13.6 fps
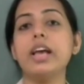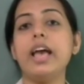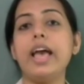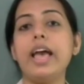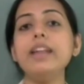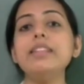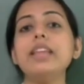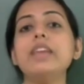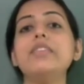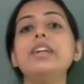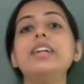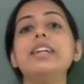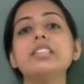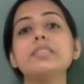and they
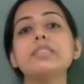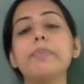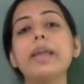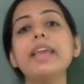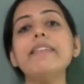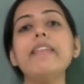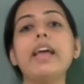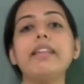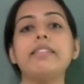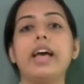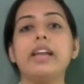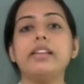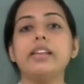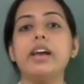will display that
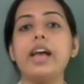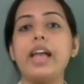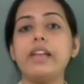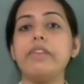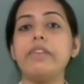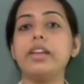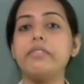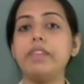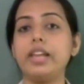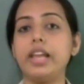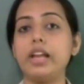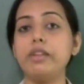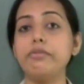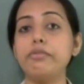data, and we
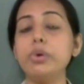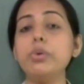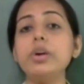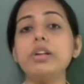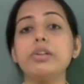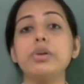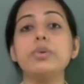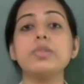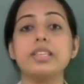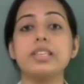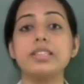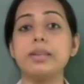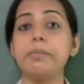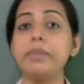can view it
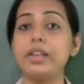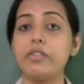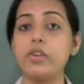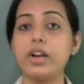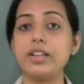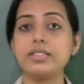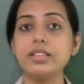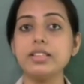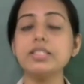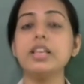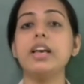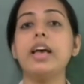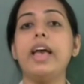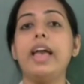using some devices,